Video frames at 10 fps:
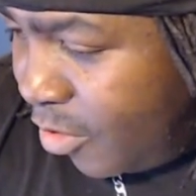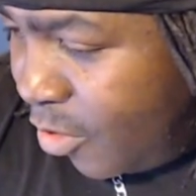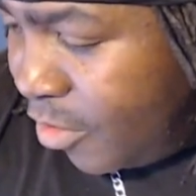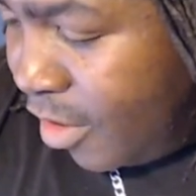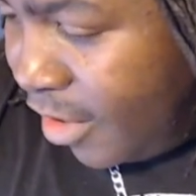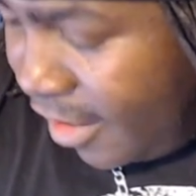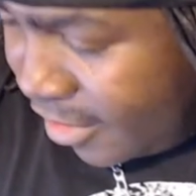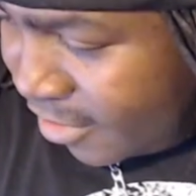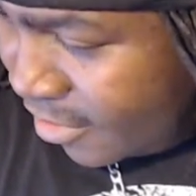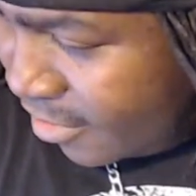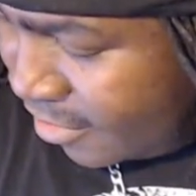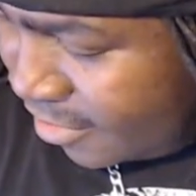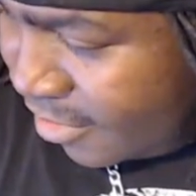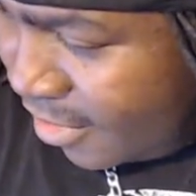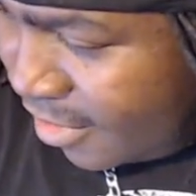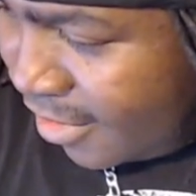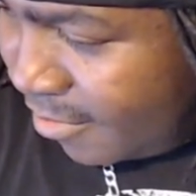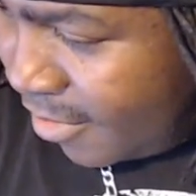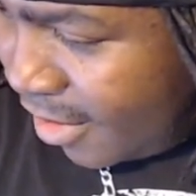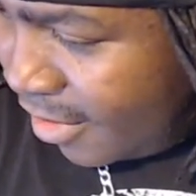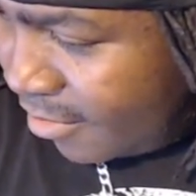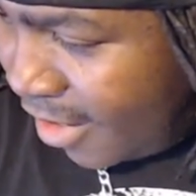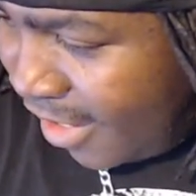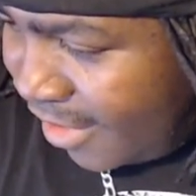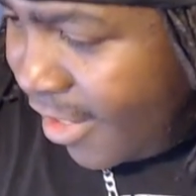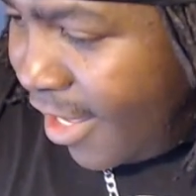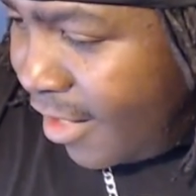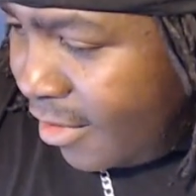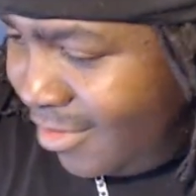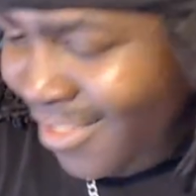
U Deluxe. Uh, I, I hate that.